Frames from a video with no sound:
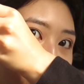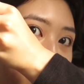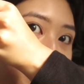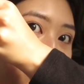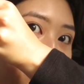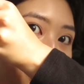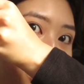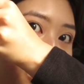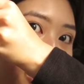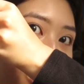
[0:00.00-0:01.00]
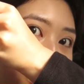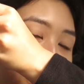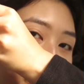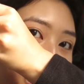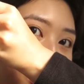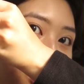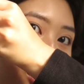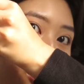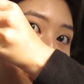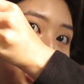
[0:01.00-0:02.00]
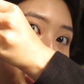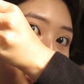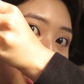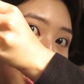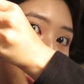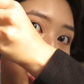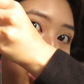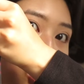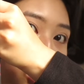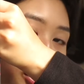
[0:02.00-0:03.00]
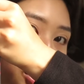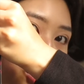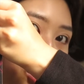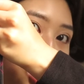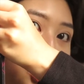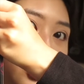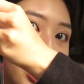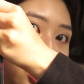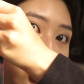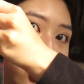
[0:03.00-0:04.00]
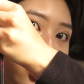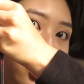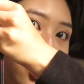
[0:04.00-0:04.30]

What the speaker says: we'll be using today are mainly the blue and the orange. So let's start